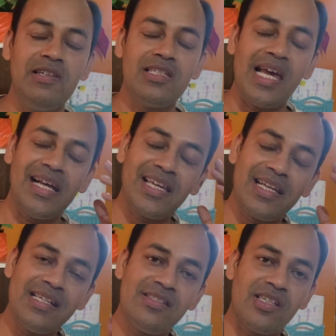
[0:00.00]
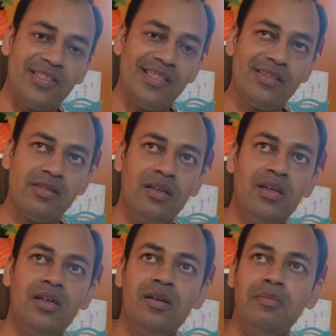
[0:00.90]
aggregates suggest,
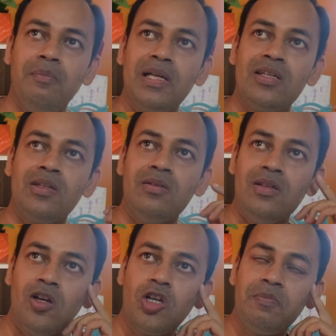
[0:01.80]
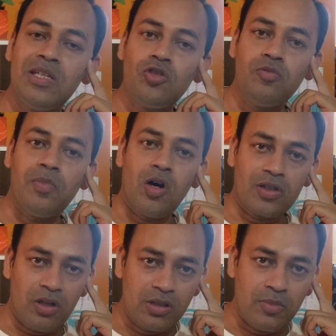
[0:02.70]
but not be too
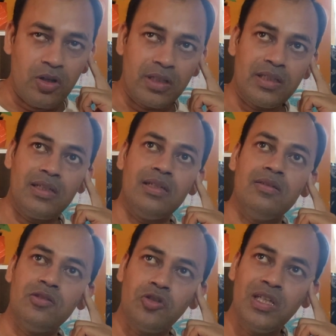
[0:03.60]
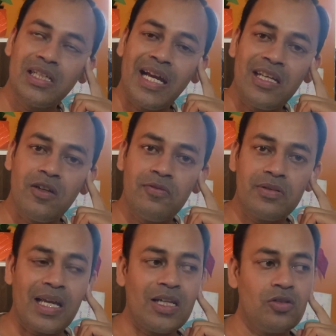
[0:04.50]
bogged down about it. Shouldn't kind of
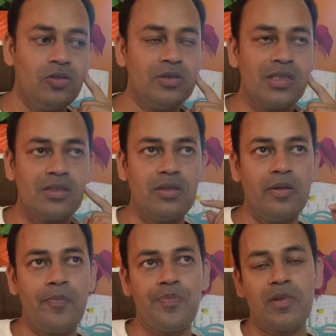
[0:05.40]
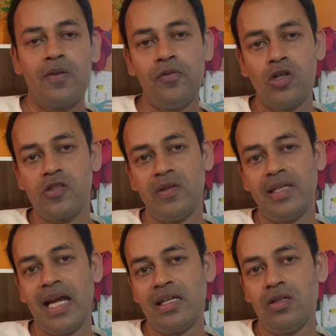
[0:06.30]
try to just force fit
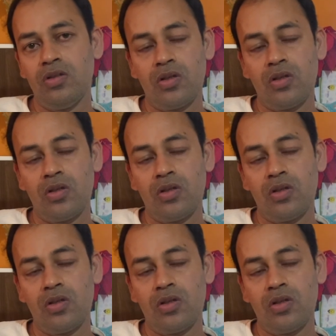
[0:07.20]
that into your